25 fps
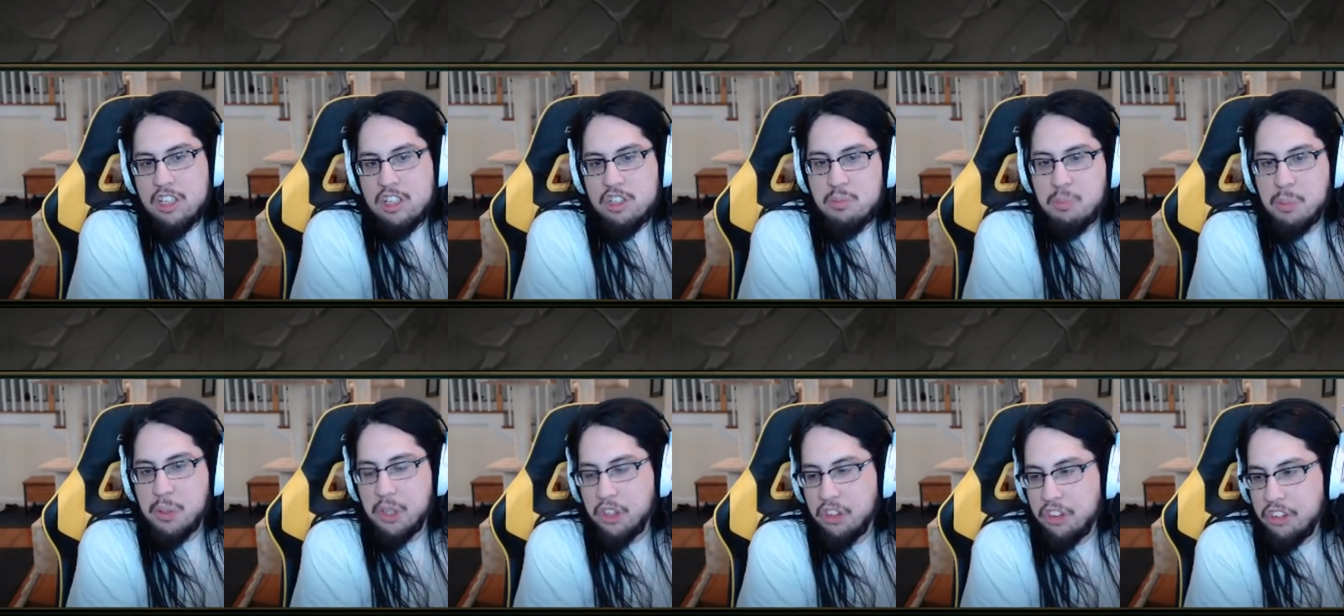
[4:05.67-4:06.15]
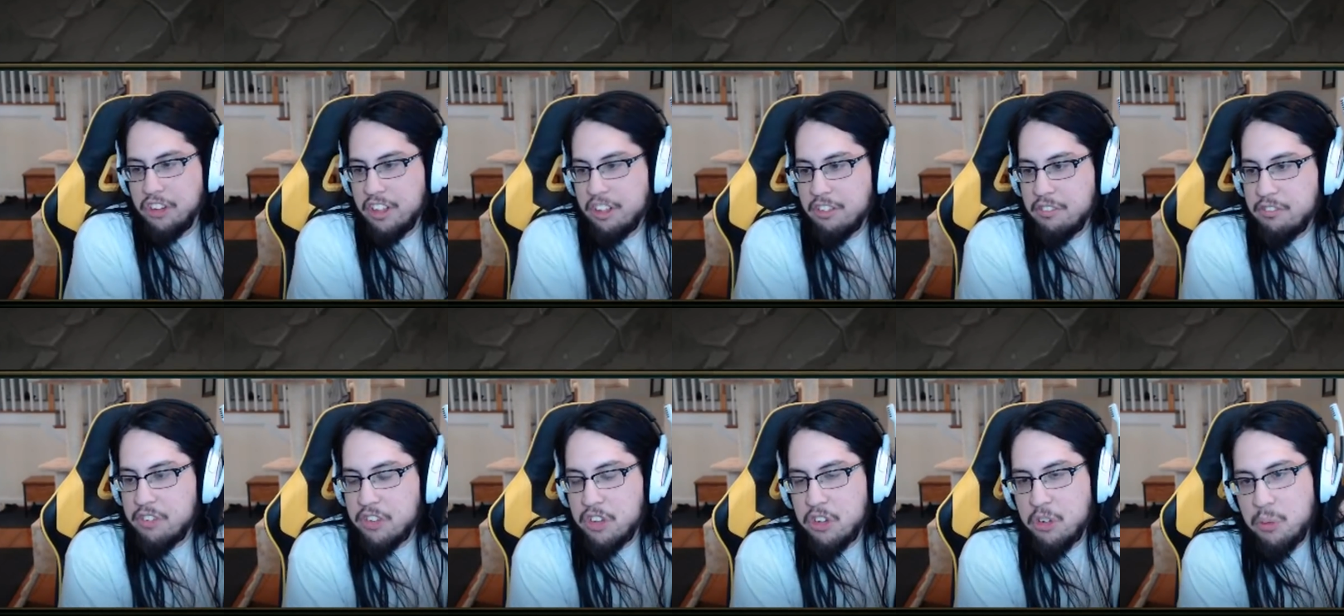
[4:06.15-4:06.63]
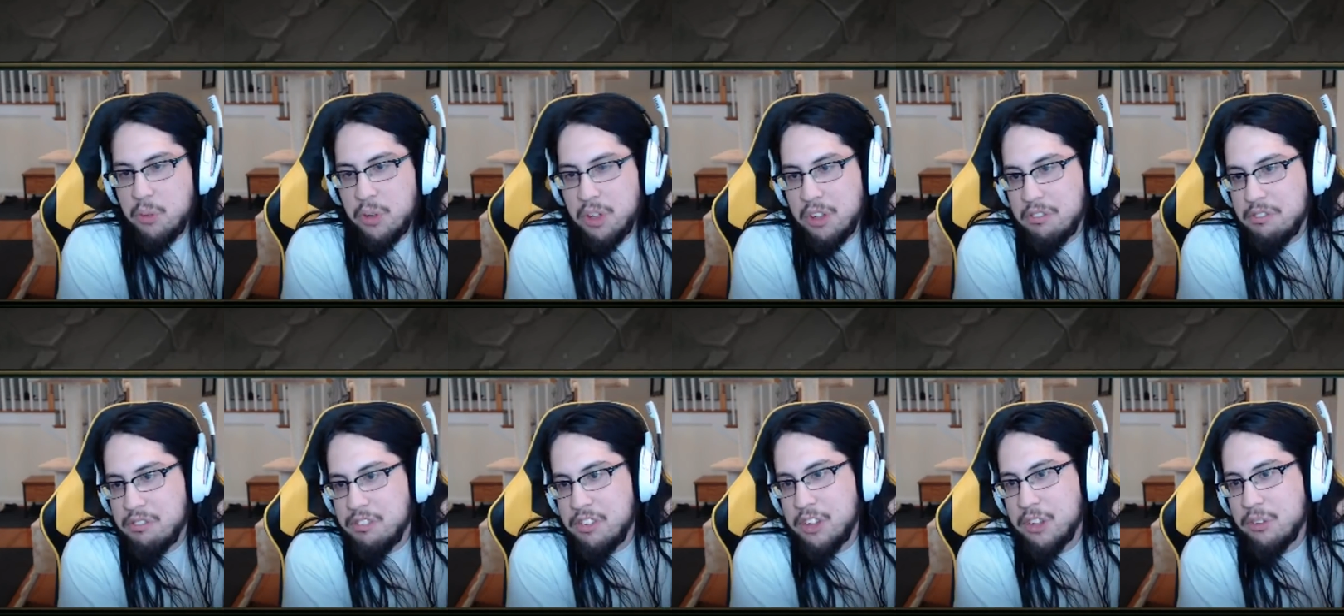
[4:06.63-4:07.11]
building for the one
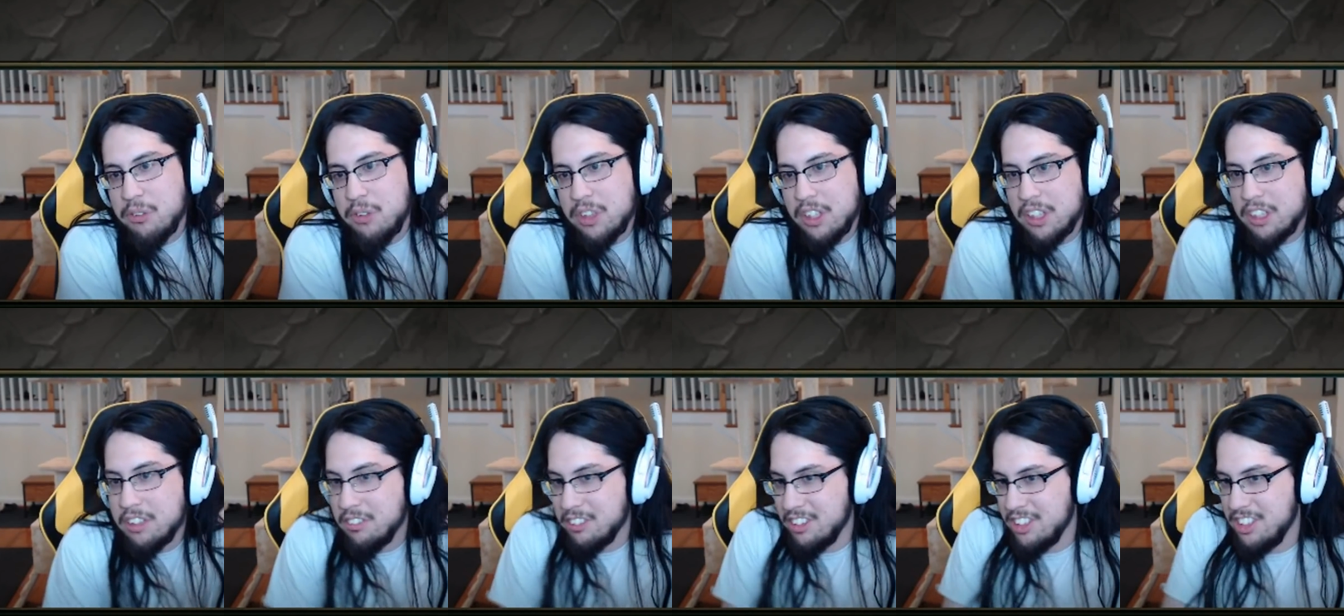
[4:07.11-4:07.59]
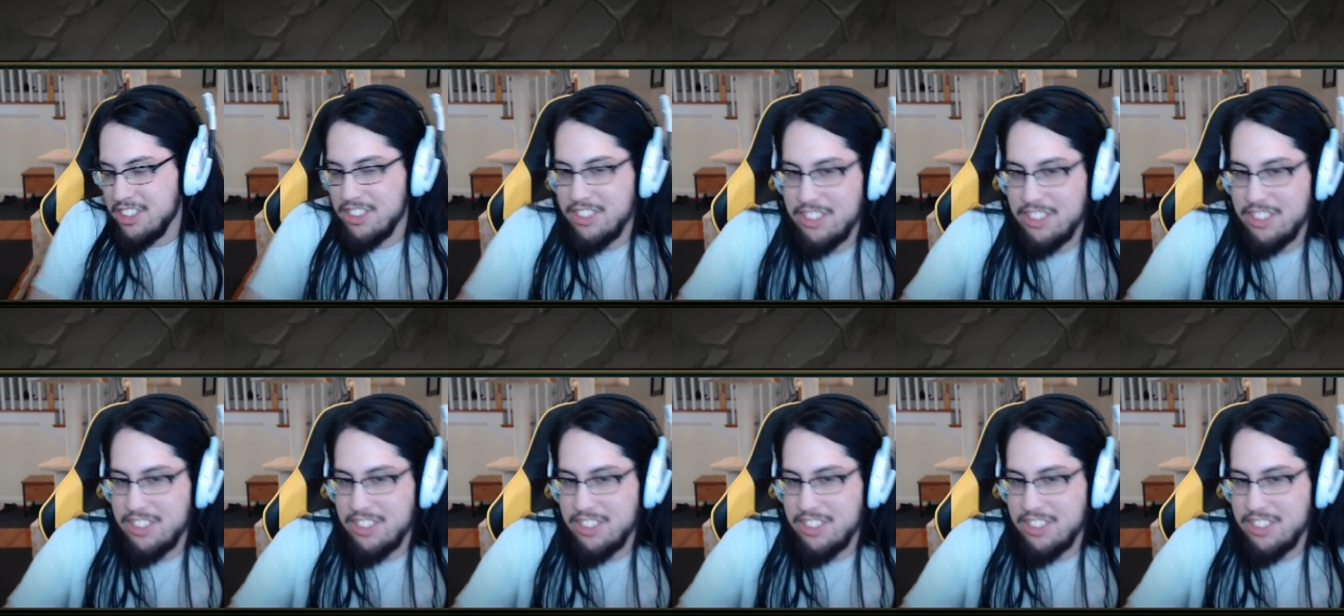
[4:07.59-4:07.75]
v one, which is